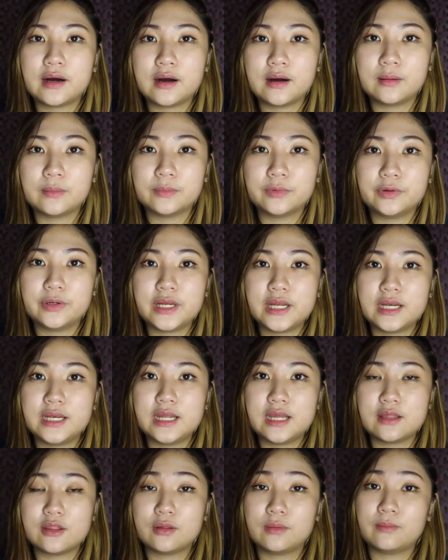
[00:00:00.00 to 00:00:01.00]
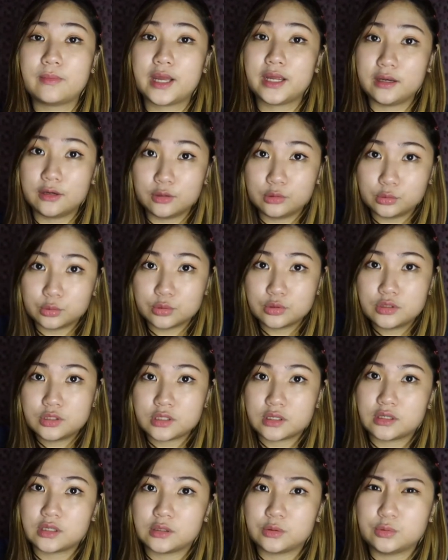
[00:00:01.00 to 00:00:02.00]
reading my notes
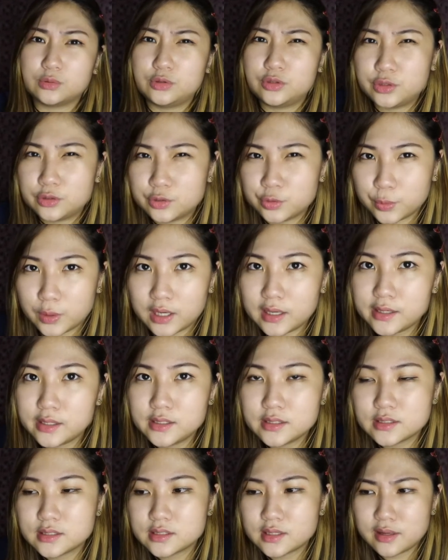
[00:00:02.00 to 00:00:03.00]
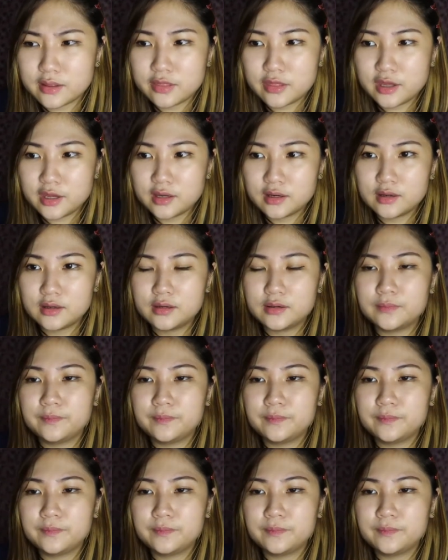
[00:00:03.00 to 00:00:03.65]
around twice, I think.